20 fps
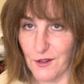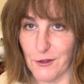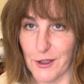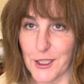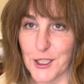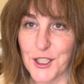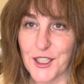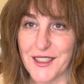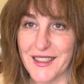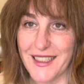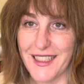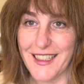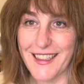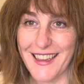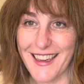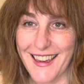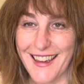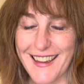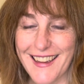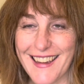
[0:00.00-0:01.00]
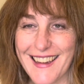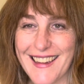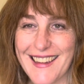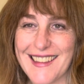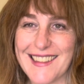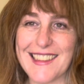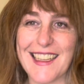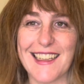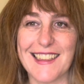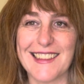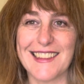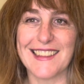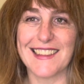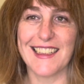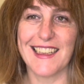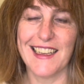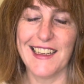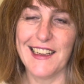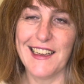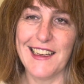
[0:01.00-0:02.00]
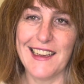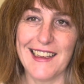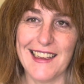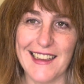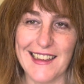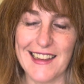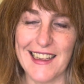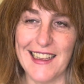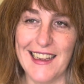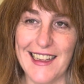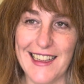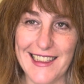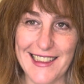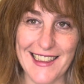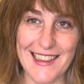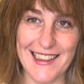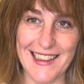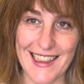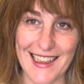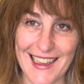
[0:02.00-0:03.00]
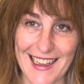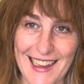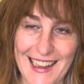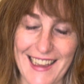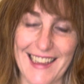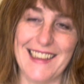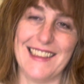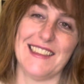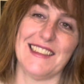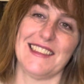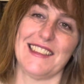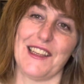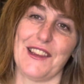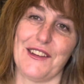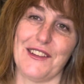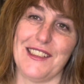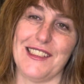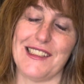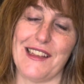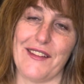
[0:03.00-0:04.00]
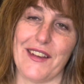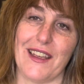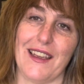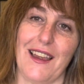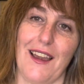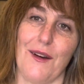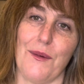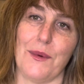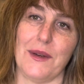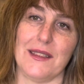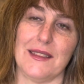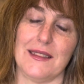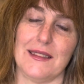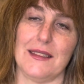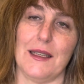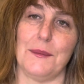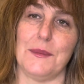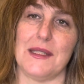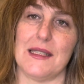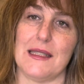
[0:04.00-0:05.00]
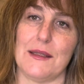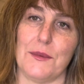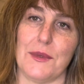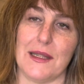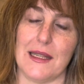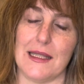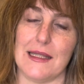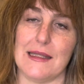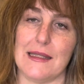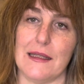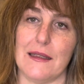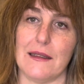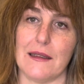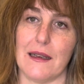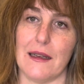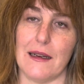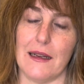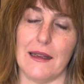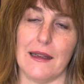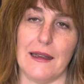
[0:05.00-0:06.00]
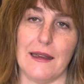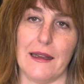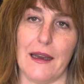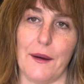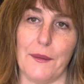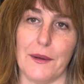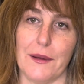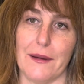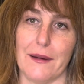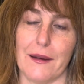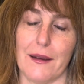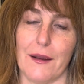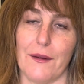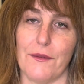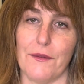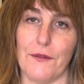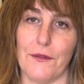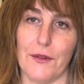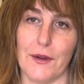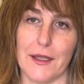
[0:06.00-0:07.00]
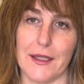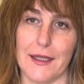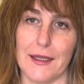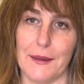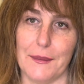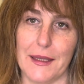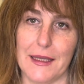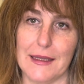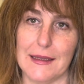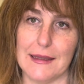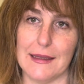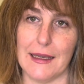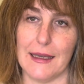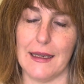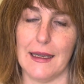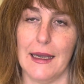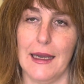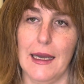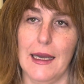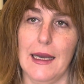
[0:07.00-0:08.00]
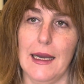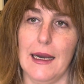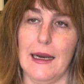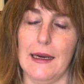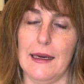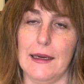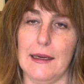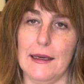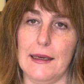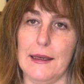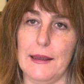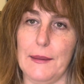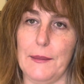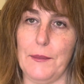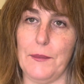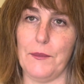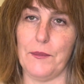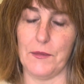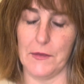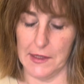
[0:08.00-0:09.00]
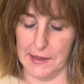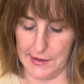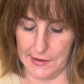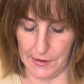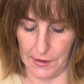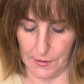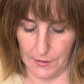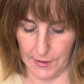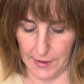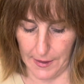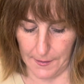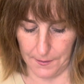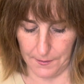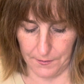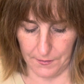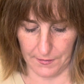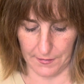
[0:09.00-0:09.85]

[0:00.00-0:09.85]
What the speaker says: Russian tea cake, because that's the linen that I like. It's a 37 count with the silk, and I think that would look freaking amazing. So yep.